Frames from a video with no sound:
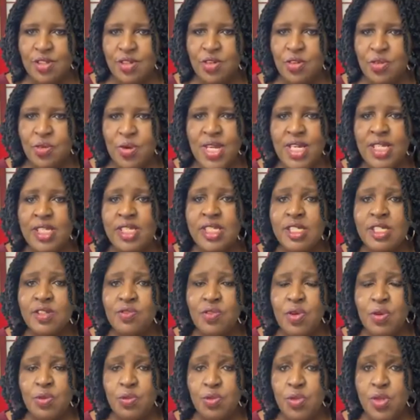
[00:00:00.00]
the greatness
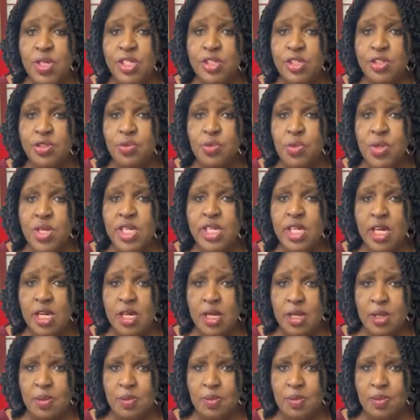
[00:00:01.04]
from which we
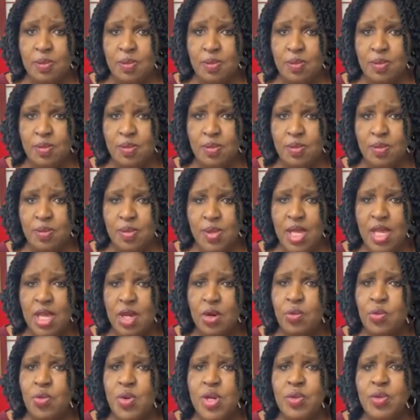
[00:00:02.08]
come,
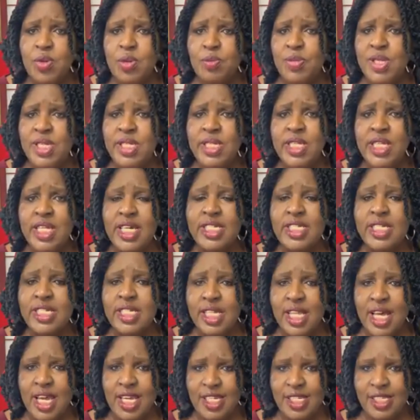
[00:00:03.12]
we would be less
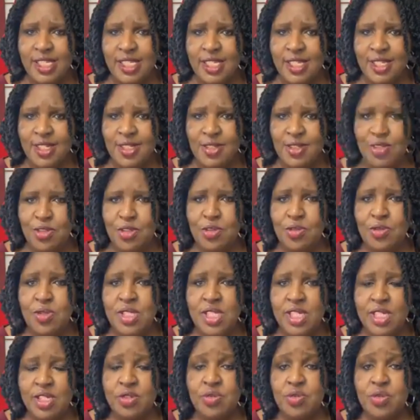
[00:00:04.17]
likely to
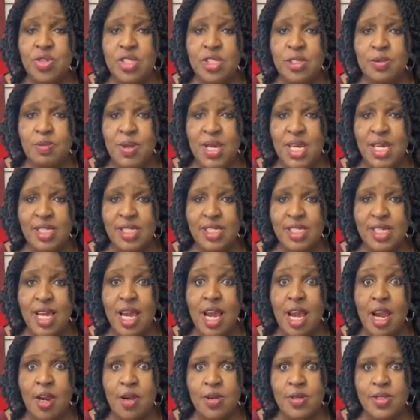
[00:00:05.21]
disrespect
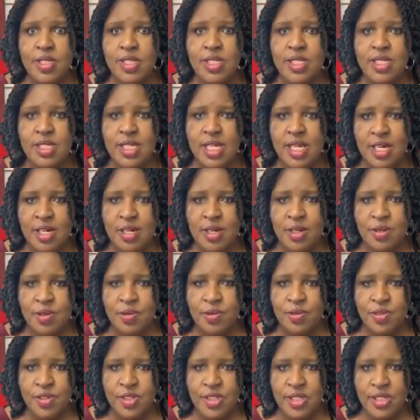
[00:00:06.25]

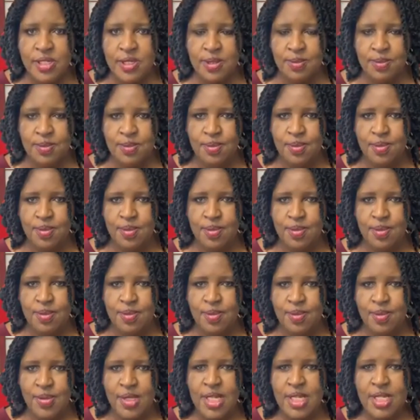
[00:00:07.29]
ourselves.
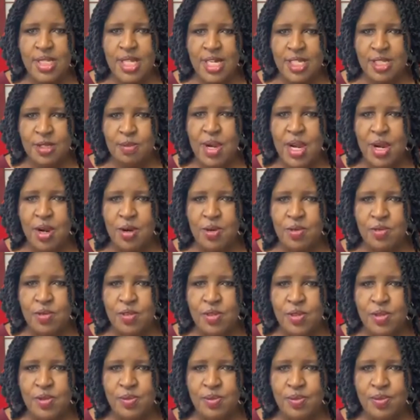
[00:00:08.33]
That's
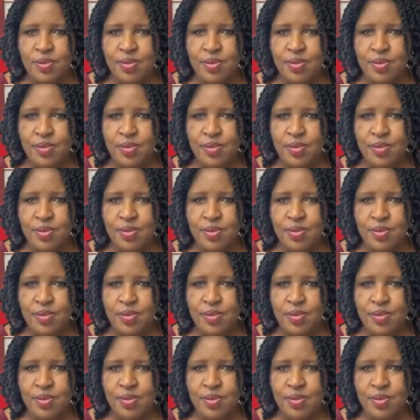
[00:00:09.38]
powerful.